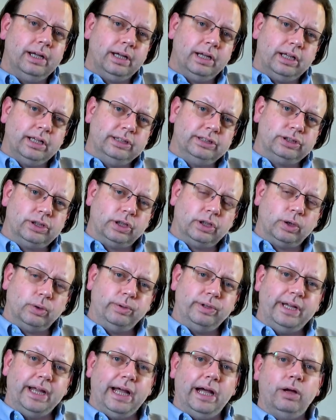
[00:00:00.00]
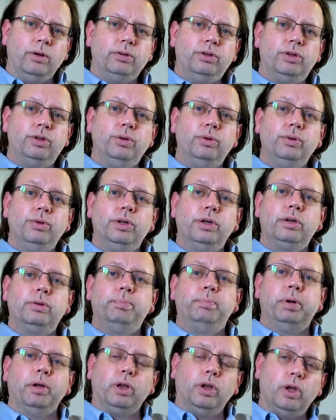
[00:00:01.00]
And it's going to go down to the
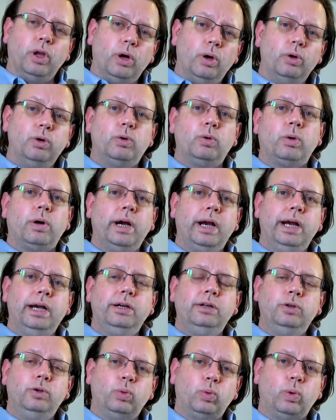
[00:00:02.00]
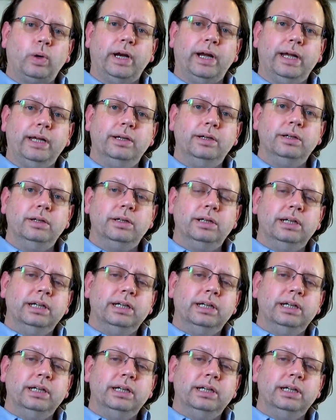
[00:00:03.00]
below grade grid.